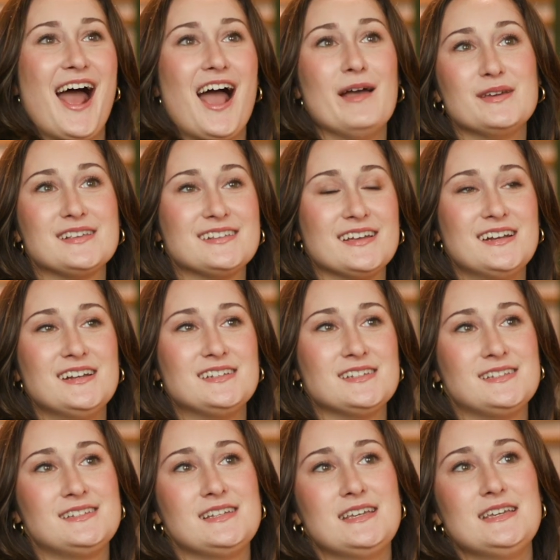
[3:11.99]
I'm excited to
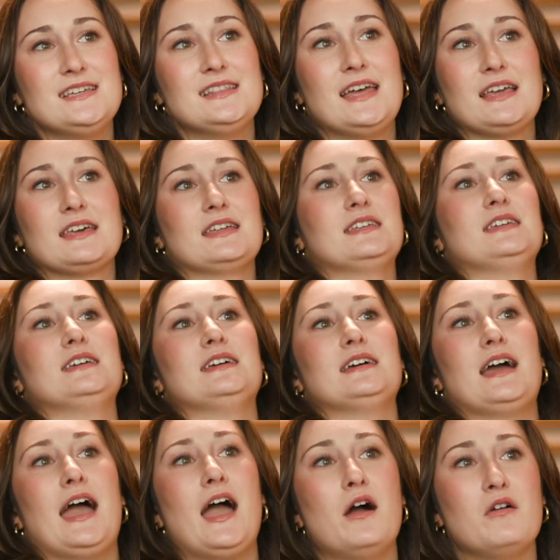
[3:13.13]
see like
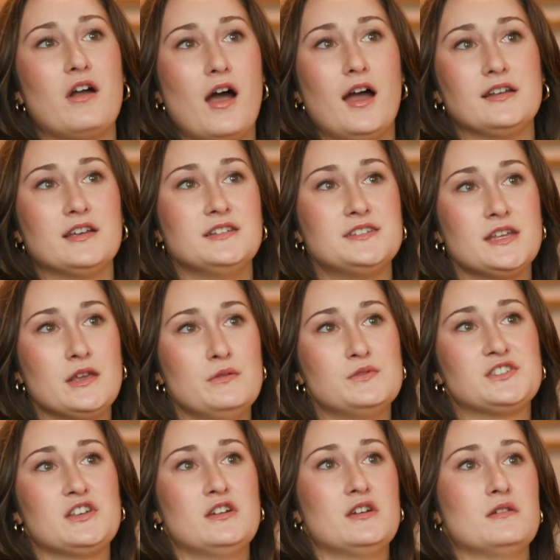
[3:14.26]
how God
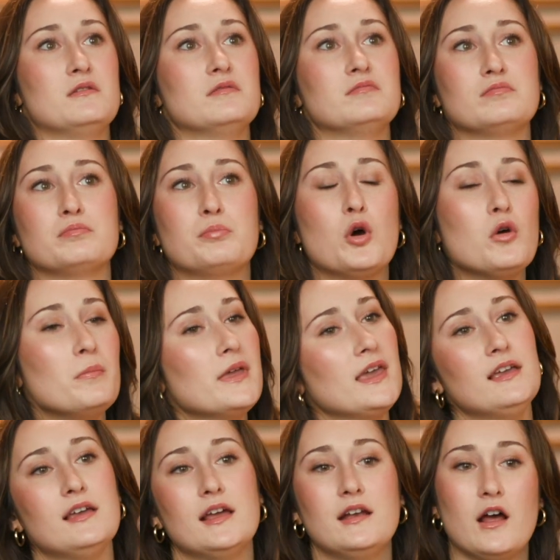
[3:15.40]
continues to put
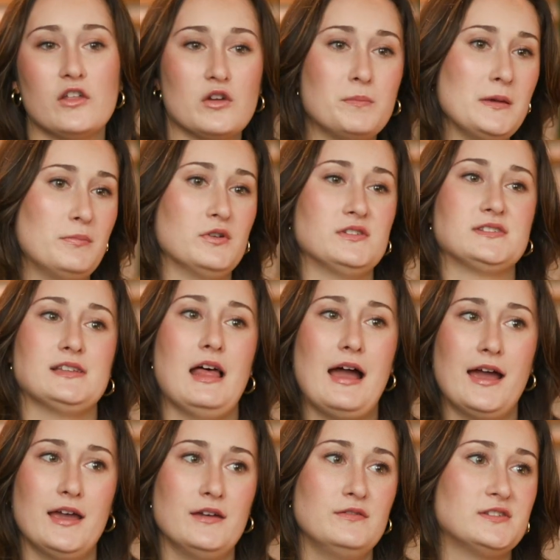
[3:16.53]
me in other people's
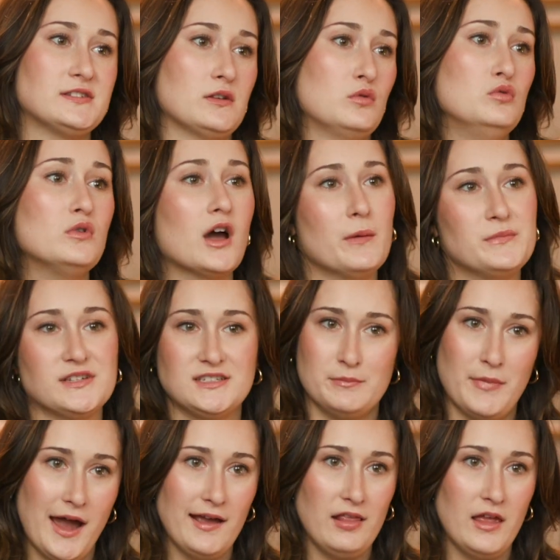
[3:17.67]
lives, who comes into
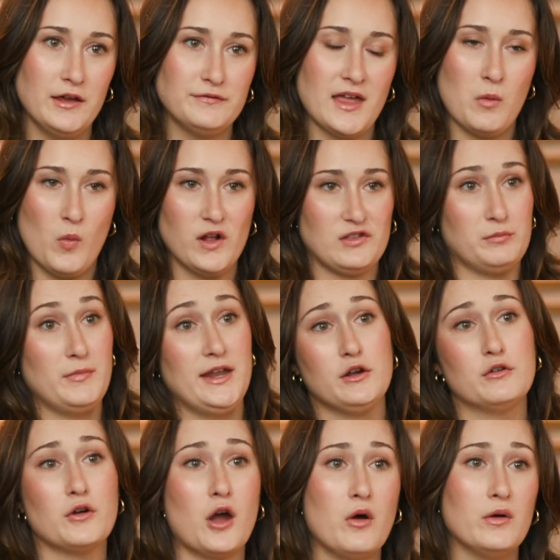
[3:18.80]
my life that wants me to
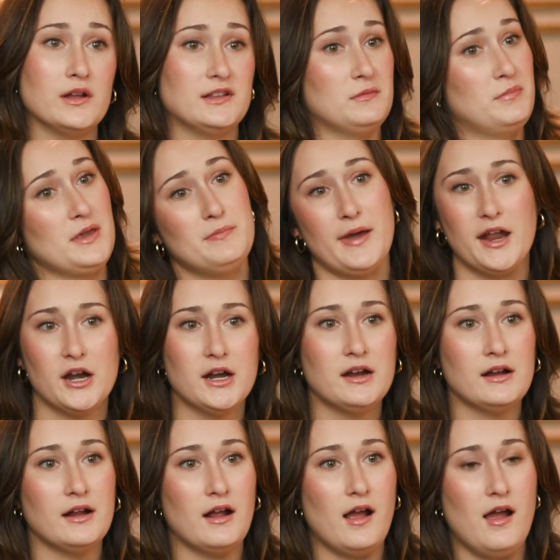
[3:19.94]
grow and to be better
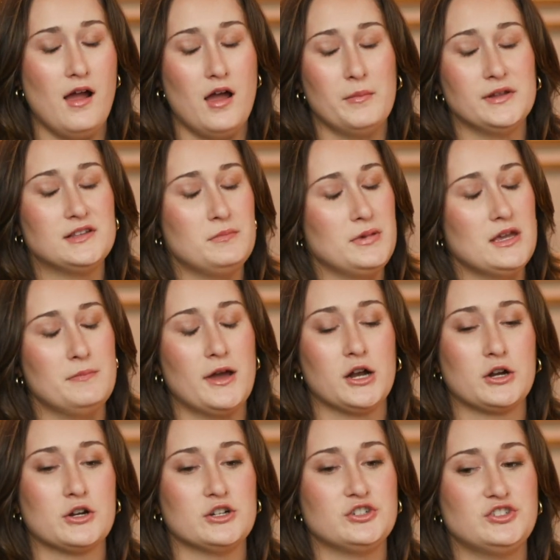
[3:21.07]
and to be a better
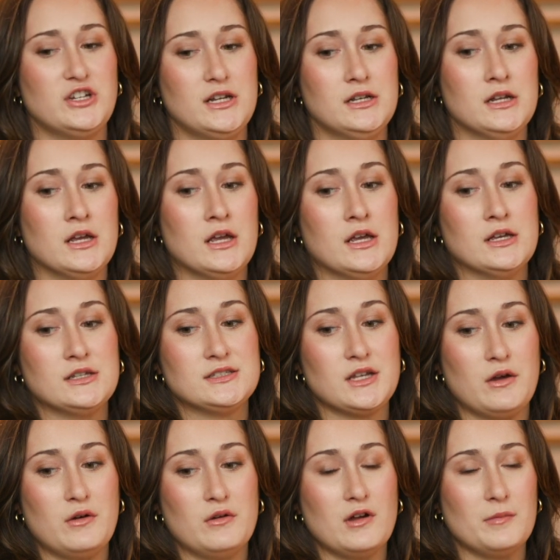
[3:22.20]
Christian. So
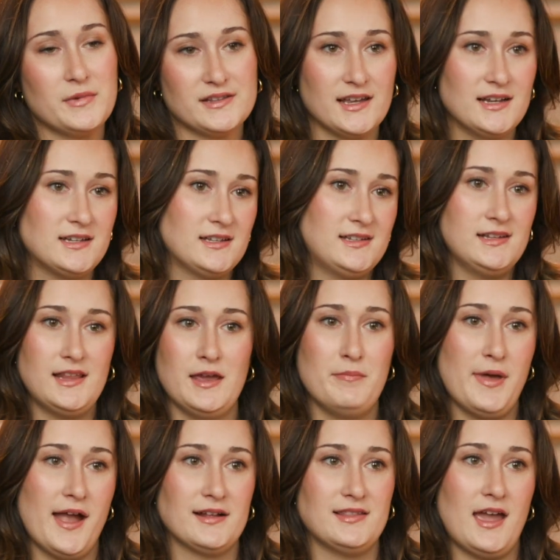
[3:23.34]
I'm excited to see the
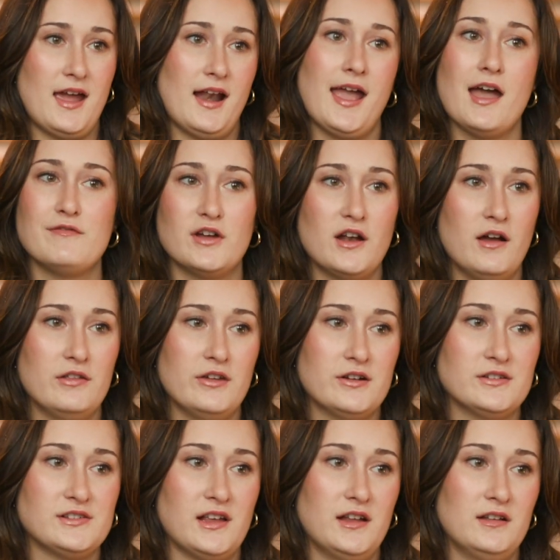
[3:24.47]
impact that I have on
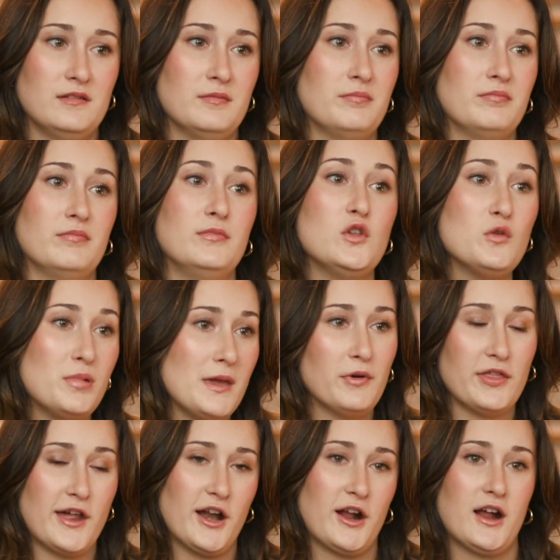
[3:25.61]
others and new people
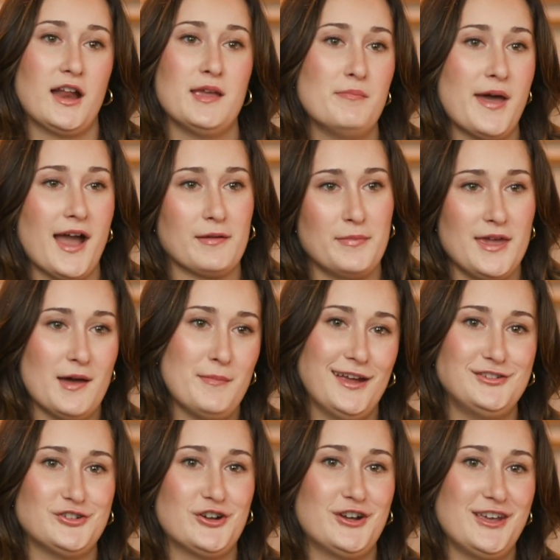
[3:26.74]
that are gonna impact me on my
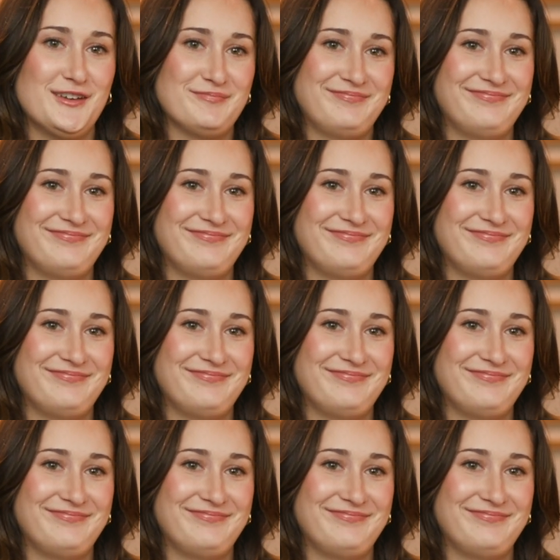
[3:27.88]
journey.